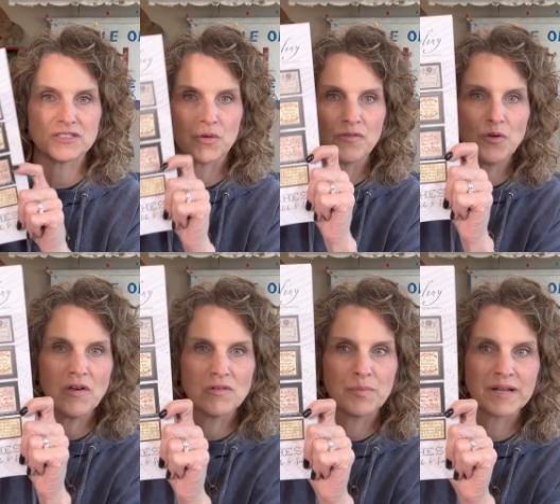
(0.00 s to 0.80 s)
So if you
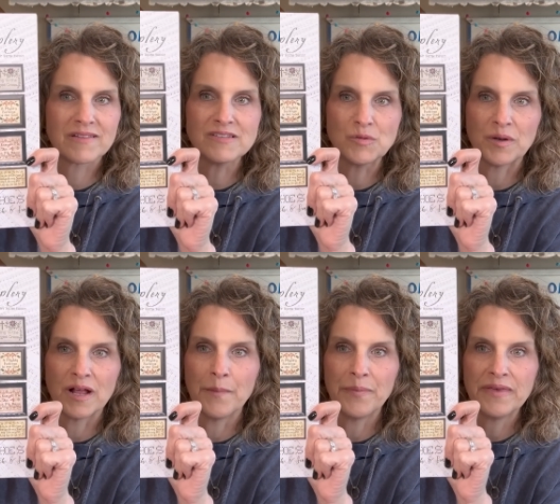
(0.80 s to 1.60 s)
haven't picked this one
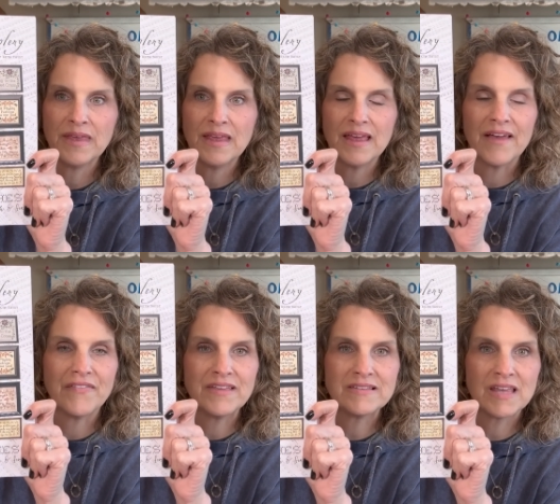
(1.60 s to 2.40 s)
up
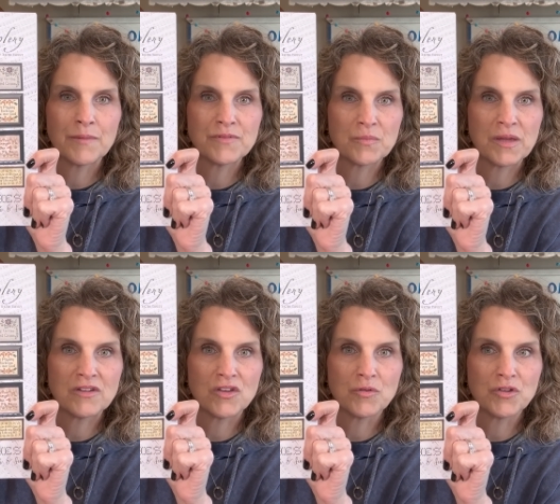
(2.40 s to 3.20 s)
and these hymns speak
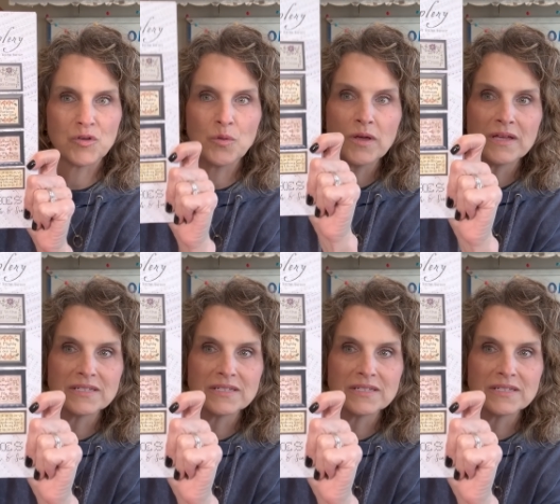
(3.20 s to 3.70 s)
to you too,